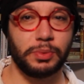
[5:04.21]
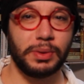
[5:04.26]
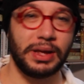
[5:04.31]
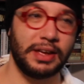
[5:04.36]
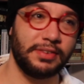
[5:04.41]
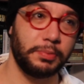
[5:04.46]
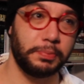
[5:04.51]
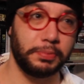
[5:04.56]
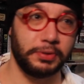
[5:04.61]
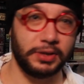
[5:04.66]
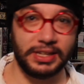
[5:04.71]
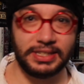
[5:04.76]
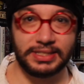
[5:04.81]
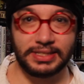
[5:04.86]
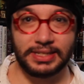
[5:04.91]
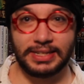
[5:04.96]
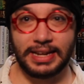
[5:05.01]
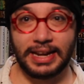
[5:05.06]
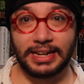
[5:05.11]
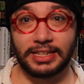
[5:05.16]
we have a police
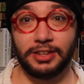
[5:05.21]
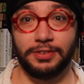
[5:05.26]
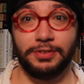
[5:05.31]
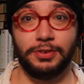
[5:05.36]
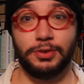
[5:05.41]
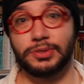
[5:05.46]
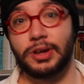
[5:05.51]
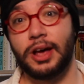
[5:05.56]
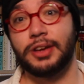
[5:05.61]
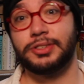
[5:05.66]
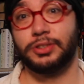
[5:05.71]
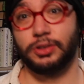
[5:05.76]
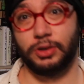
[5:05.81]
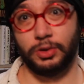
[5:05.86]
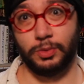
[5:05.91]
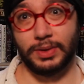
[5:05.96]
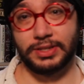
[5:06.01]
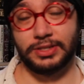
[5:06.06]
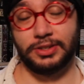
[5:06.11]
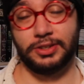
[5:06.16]
detective who's also
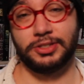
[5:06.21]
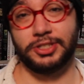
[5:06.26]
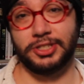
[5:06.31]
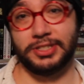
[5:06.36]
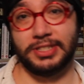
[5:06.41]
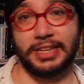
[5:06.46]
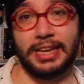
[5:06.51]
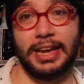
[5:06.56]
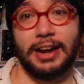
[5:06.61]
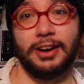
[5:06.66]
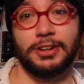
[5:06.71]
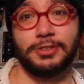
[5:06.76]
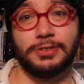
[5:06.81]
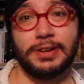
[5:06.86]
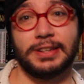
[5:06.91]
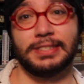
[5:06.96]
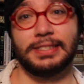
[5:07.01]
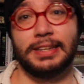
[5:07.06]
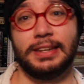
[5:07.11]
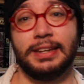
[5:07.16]
a wizard, just like Harry
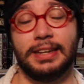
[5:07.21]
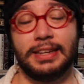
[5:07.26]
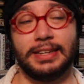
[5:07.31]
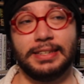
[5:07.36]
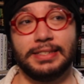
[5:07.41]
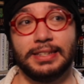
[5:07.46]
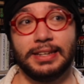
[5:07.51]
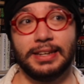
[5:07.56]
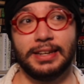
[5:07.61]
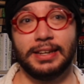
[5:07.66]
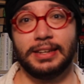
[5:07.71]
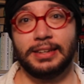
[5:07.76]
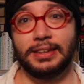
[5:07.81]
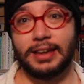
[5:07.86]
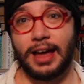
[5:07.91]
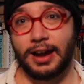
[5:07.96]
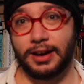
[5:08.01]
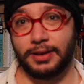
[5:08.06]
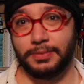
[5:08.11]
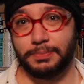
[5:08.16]
Dresden is
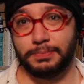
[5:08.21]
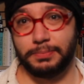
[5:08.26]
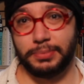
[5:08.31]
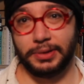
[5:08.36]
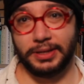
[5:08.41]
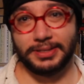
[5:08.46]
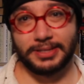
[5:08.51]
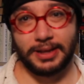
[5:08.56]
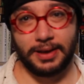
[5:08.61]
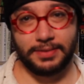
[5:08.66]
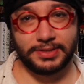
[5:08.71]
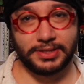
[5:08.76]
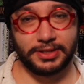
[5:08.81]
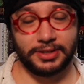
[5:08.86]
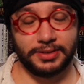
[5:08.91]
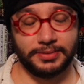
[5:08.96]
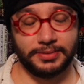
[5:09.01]
not a police officer.